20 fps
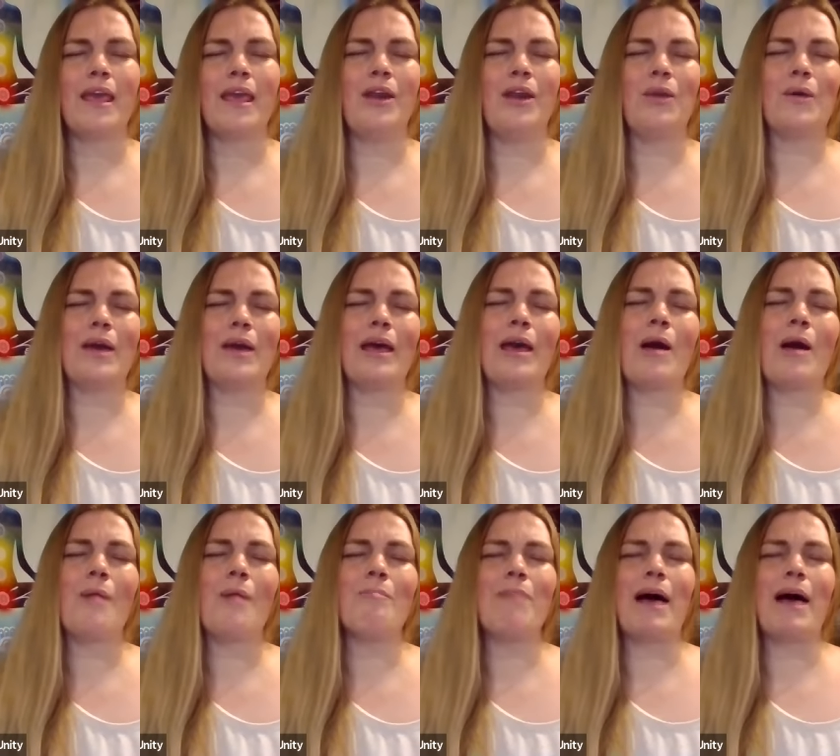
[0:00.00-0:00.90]
And you can
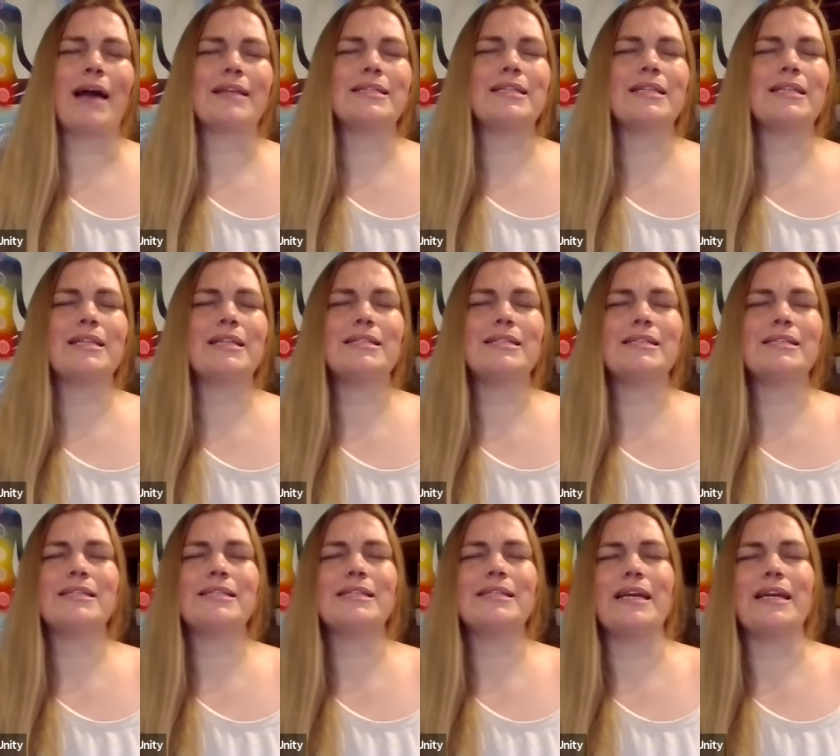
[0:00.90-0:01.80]
come back to
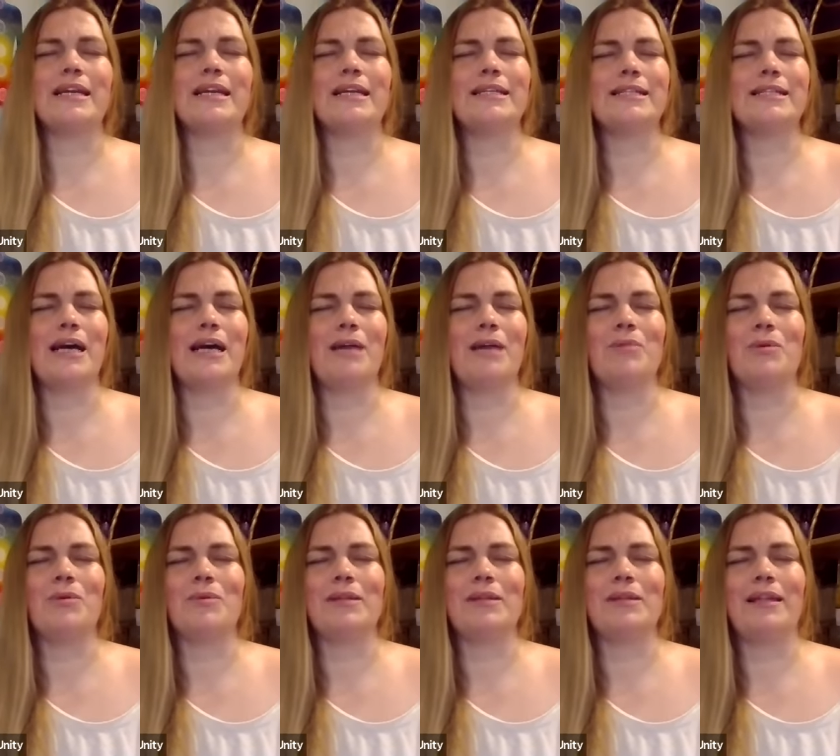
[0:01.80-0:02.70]
this anytime
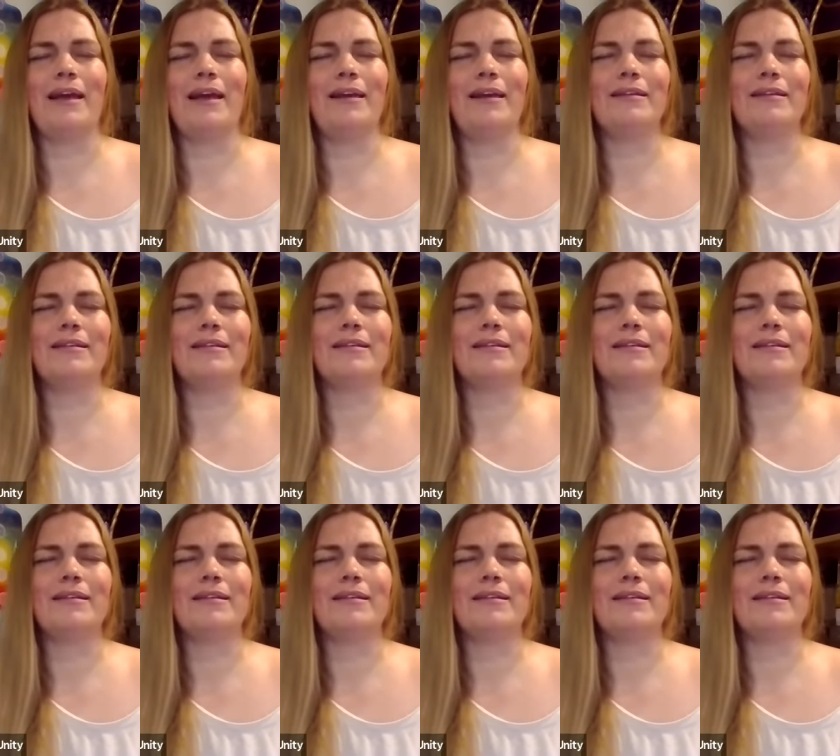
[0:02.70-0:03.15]
you would like.